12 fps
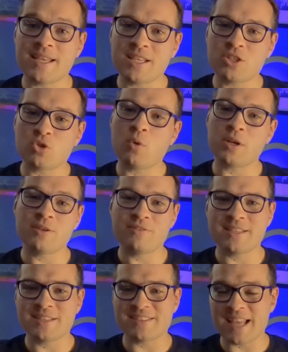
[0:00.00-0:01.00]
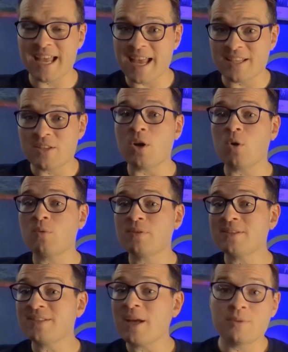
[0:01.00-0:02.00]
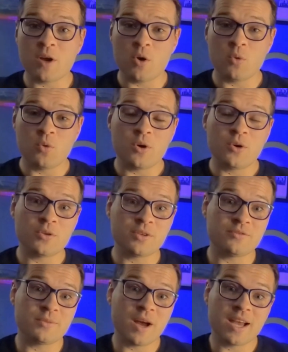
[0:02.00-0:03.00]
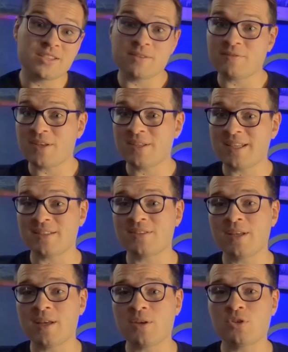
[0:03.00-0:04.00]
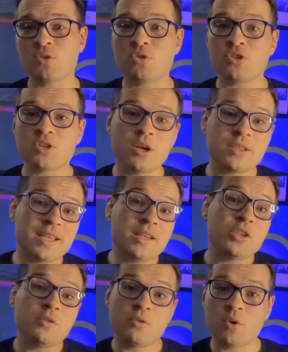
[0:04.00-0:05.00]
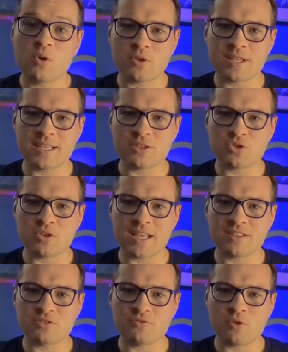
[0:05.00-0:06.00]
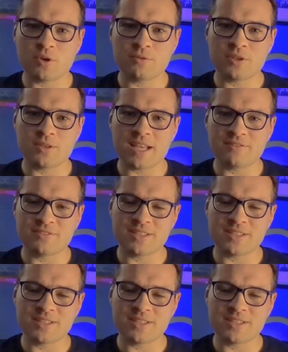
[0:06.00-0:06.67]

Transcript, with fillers: Each one of these hacks opens up a world of possibilities, so start exploring and transform your life